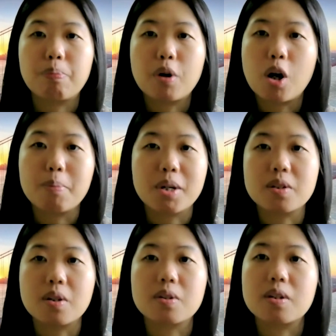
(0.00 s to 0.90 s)

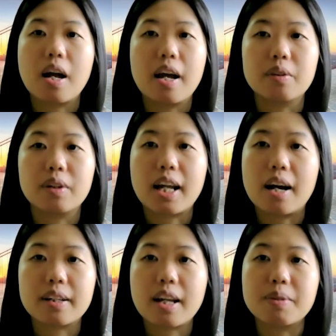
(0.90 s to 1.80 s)
promises and
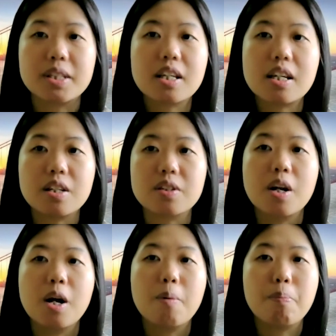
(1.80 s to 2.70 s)
guarantees
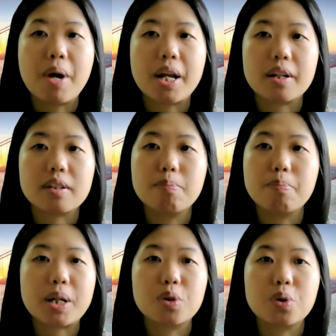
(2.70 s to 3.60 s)

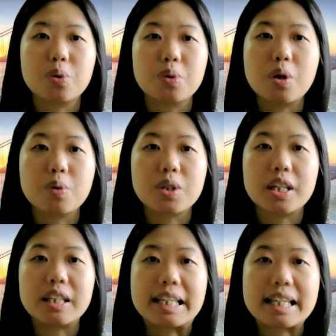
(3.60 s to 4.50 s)
make to those
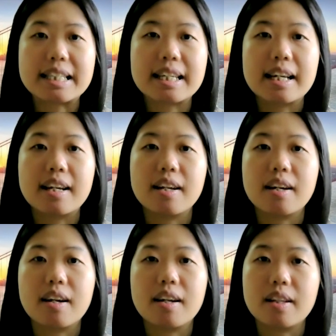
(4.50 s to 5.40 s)
in need
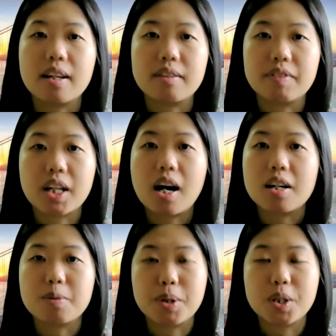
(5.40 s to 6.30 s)
in the
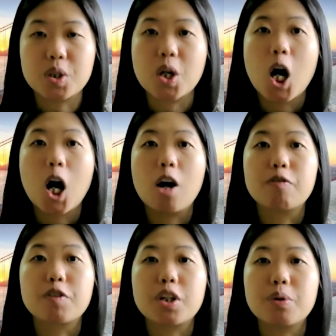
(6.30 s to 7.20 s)
advertisement
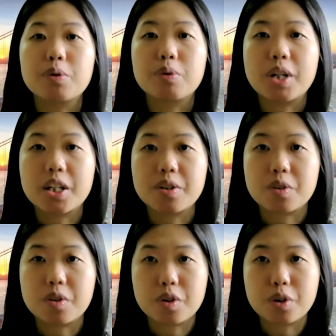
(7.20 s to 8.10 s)
of tutoring
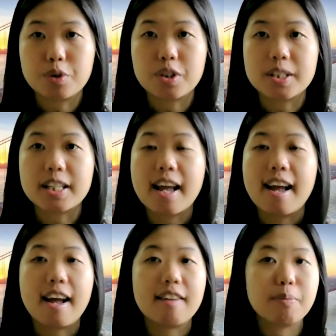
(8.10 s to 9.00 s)
institutions
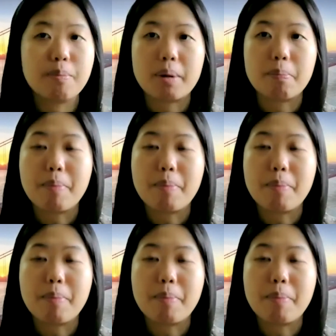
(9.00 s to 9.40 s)
have made